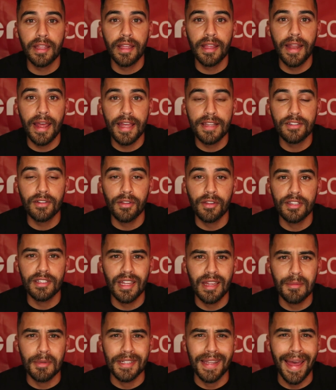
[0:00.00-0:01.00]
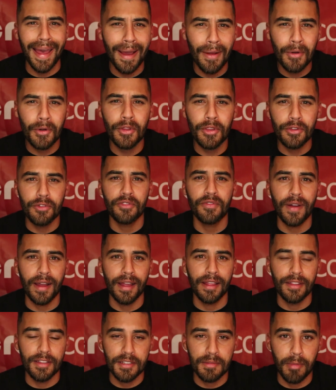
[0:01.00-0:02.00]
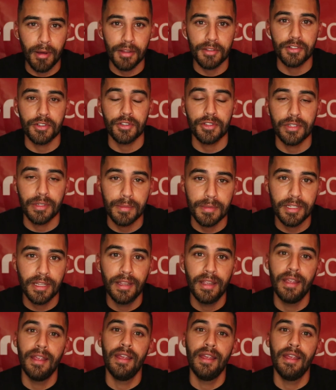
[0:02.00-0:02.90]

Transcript: I get asked all the time is how do you find the sponsorships?